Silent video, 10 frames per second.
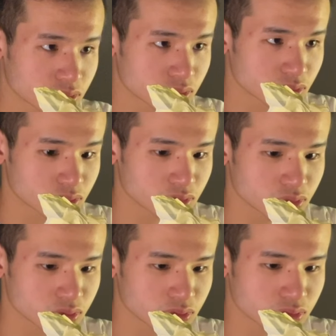
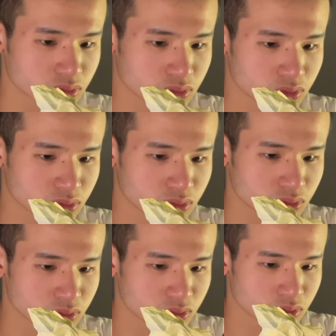
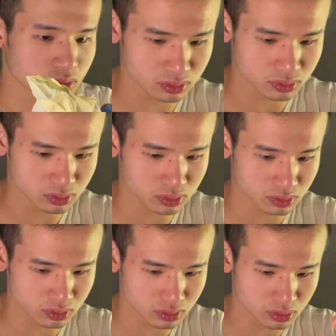
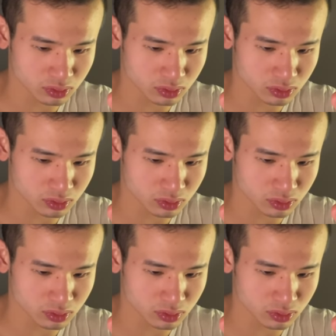No one is speaking in this clip.